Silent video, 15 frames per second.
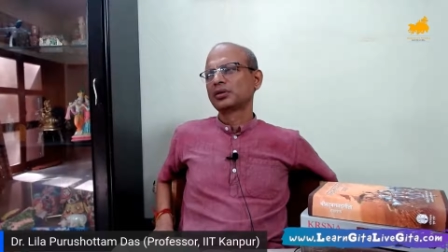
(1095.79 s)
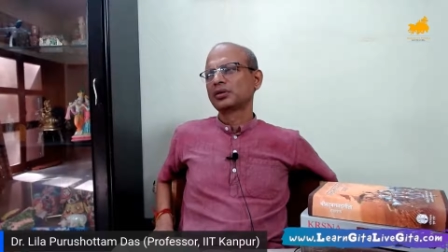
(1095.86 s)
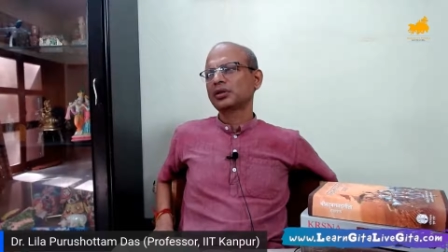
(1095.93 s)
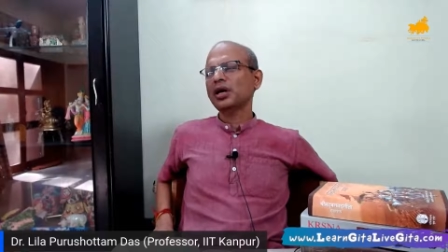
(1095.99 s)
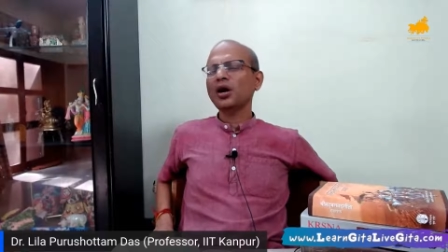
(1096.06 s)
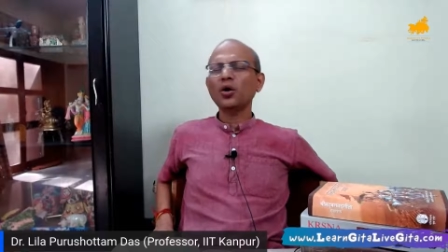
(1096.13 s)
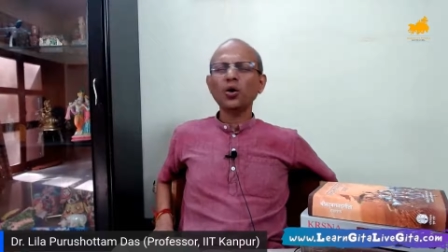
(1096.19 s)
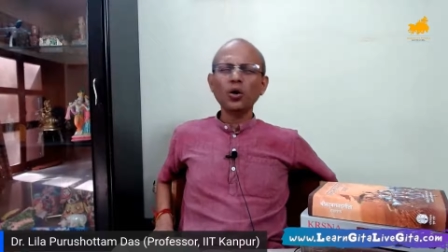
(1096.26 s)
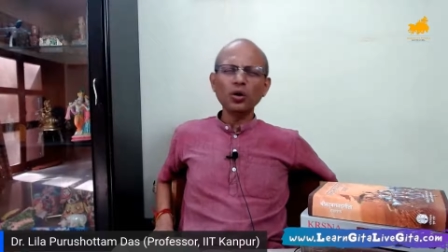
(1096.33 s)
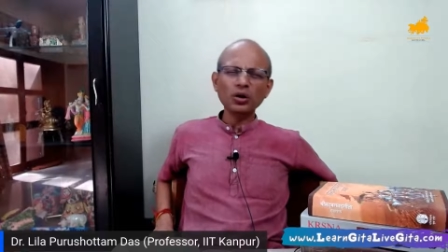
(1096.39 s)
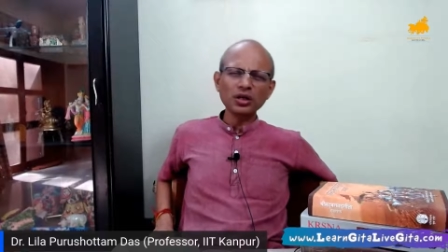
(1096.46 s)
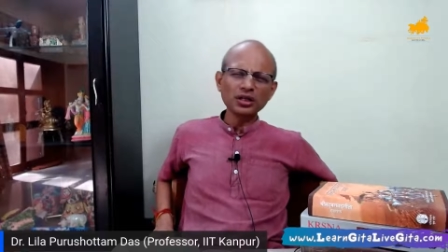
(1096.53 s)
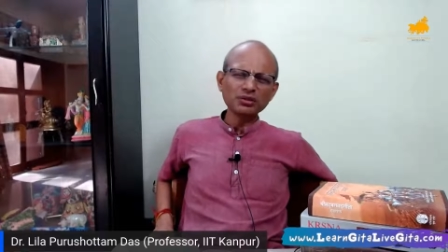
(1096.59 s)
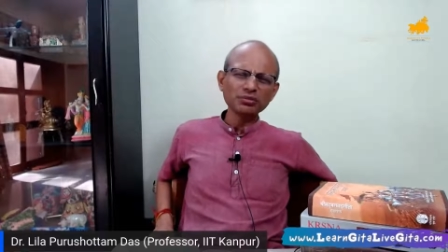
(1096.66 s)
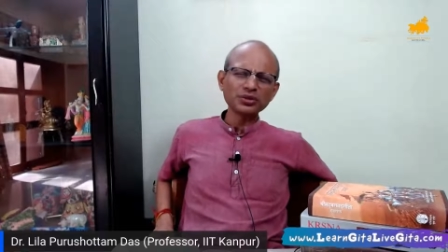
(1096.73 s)
The
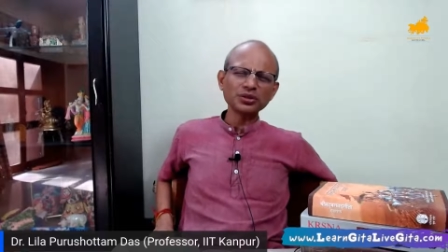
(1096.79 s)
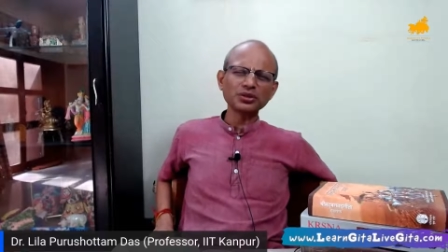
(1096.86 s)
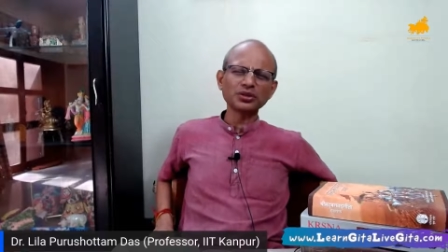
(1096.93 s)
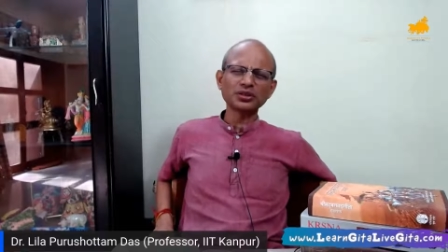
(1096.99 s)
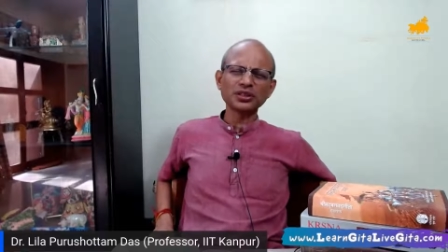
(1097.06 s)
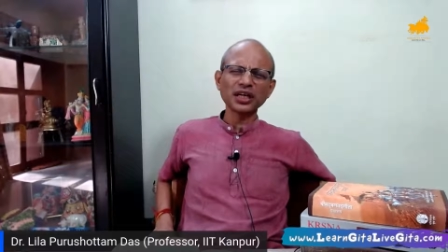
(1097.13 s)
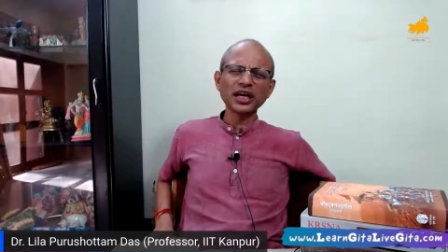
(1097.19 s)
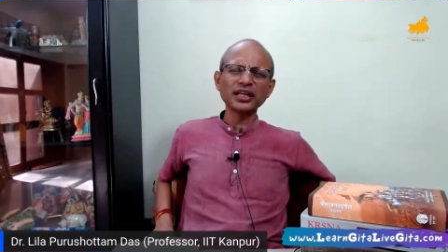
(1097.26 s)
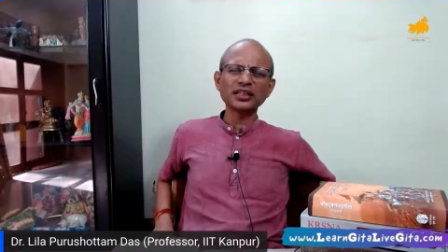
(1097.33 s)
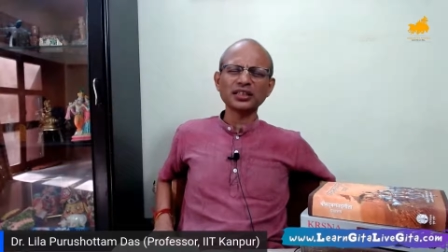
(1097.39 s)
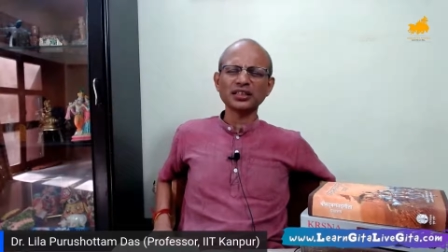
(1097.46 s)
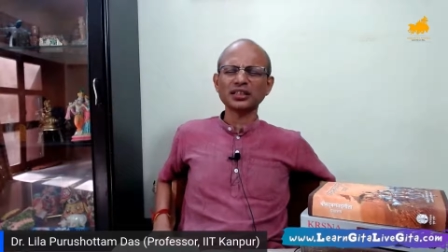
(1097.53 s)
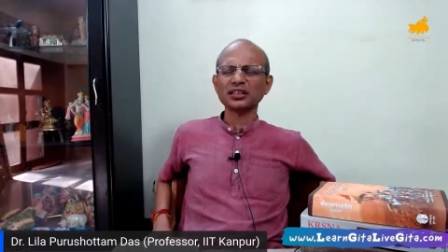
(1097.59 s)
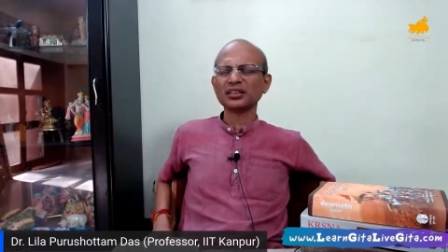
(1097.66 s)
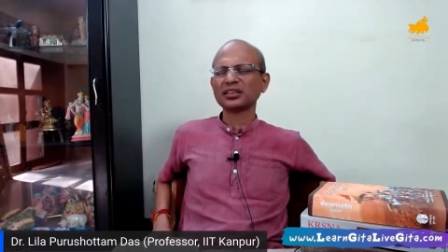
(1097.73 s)
whole human
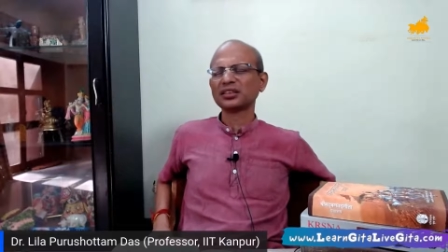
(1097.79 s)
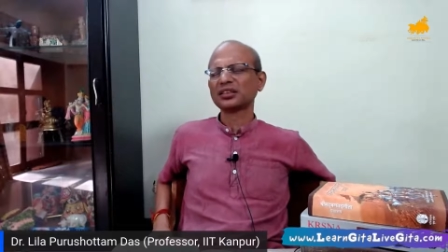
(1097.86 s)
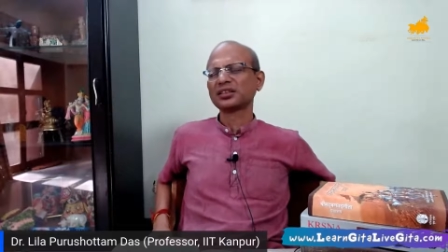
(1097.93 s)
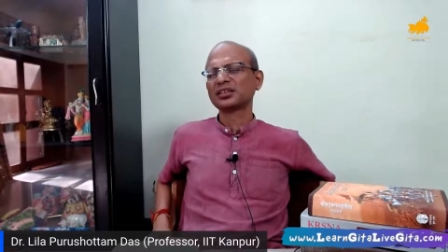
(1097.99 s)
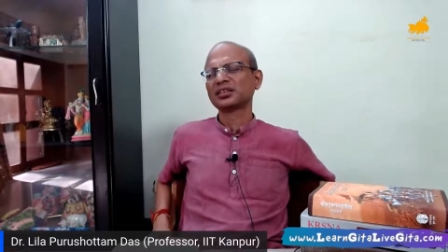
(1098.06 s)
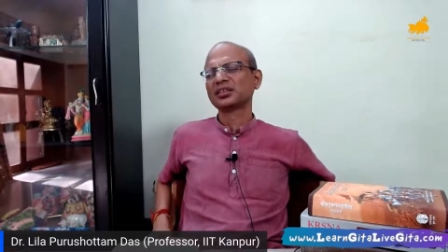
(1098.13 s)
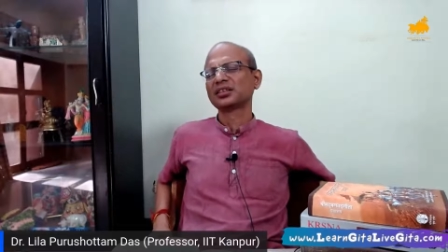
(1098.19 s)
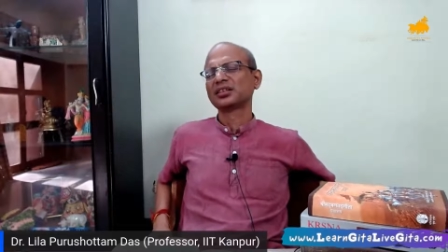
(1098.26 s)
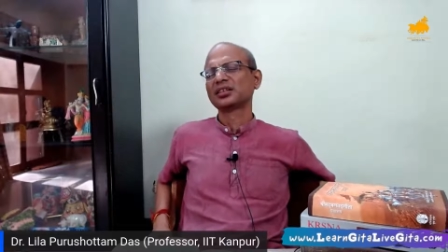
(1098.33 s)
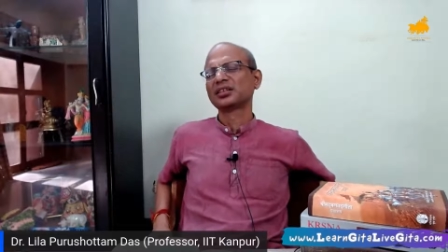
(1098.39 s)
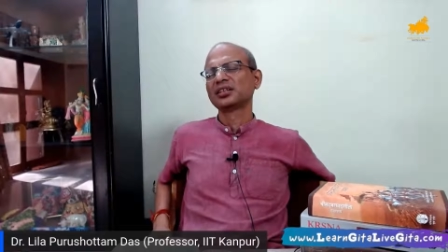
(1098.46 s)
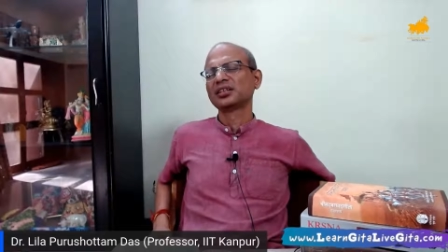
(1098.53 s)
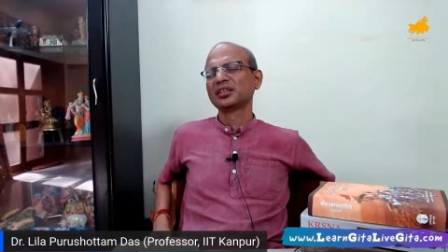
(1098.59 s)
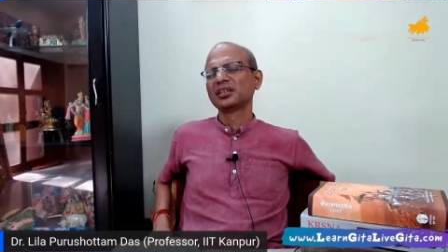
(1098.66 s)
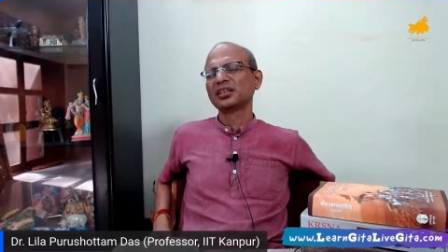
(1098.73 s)
society
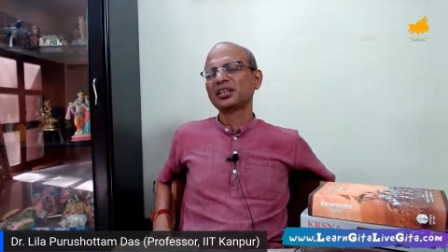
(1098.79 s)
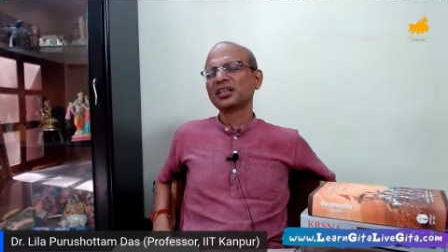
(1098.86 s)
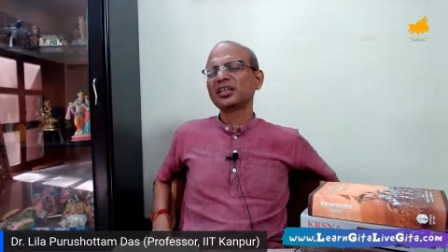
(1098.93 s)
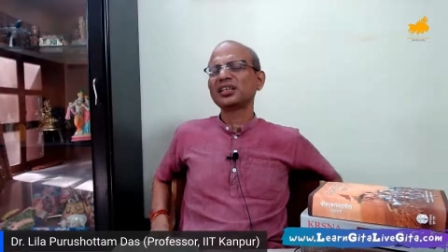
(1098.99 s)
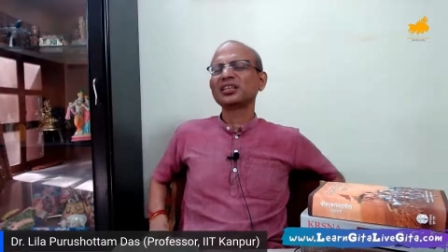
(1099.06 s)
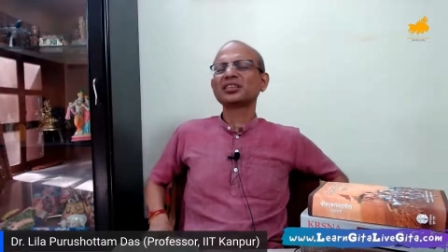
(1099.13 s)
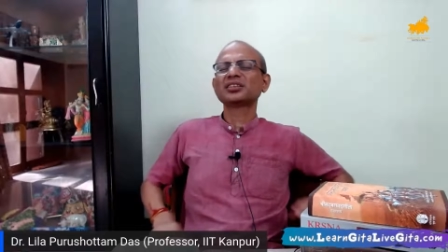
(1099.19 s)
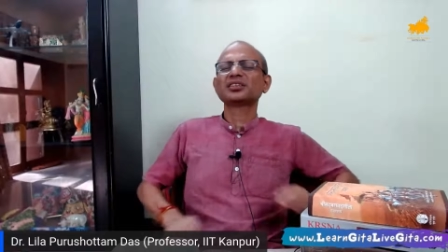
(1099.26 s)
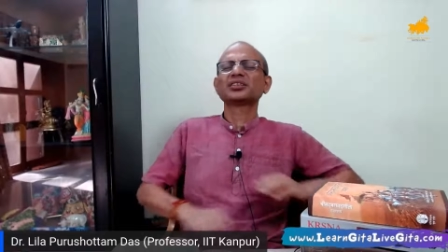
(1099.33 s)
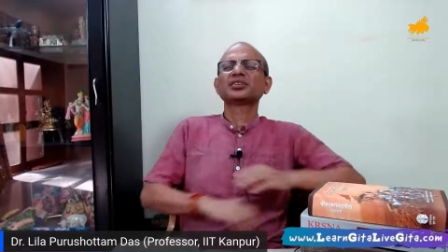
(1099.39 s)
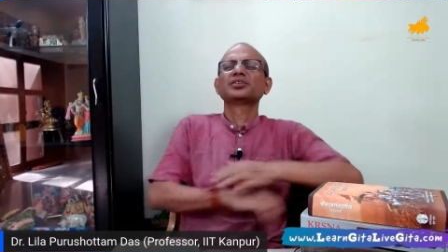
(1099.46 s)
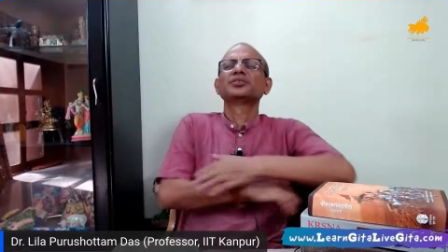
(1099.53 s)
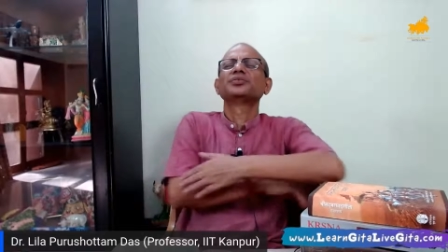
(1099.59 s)
is